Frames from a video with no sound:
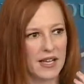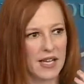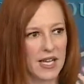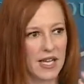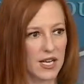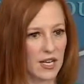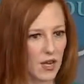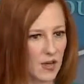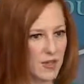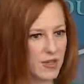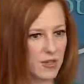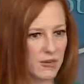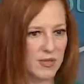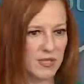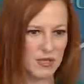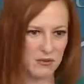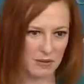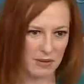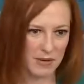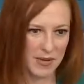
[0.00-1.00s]
It also
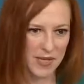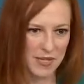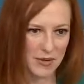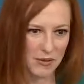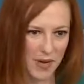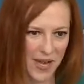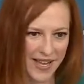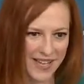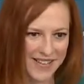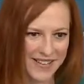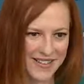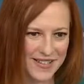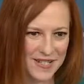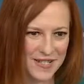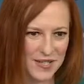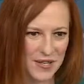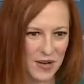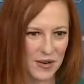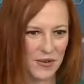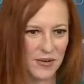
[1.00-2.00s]
is 3 weeks away,
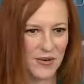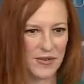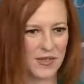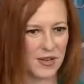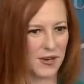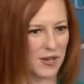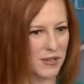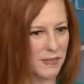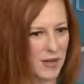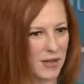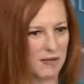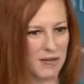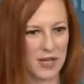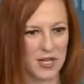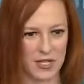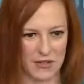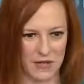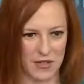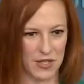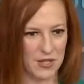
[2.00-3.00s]
so there could be a
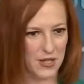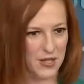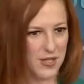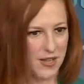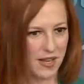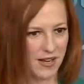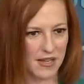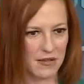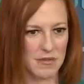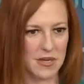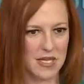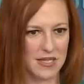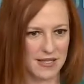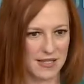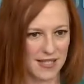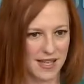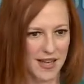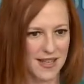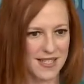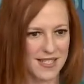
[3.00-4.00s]
range of issues that could be
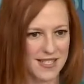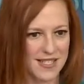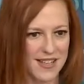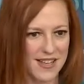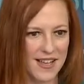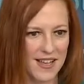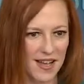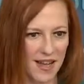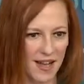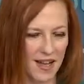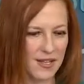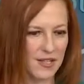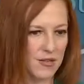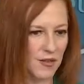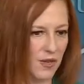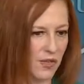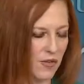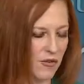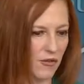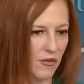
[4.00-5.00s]
discussed
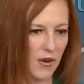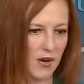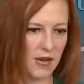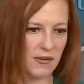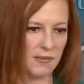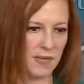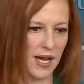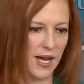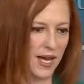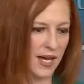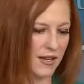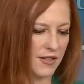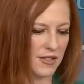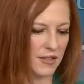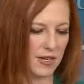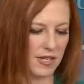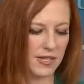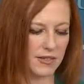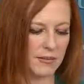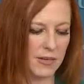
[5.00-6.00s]
during the forum,
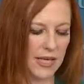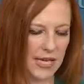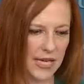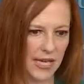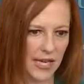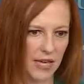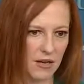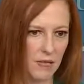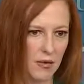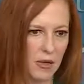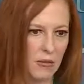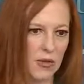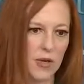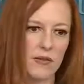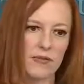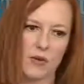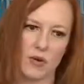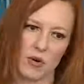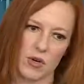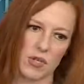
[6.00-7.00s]
during the meeting, and we will,
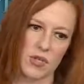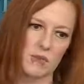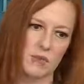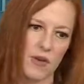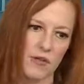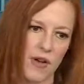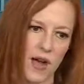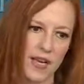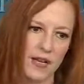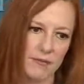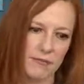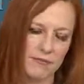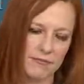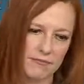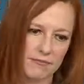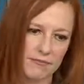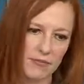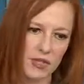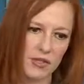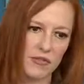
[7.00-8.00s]
of course, provide a
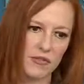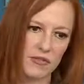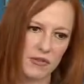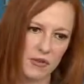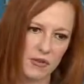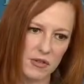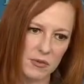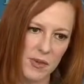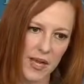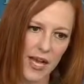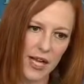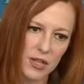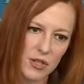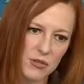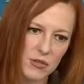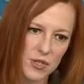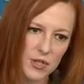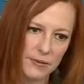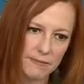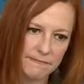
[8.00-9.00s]
preview for you as we get
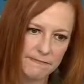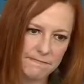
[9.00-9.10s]
closer.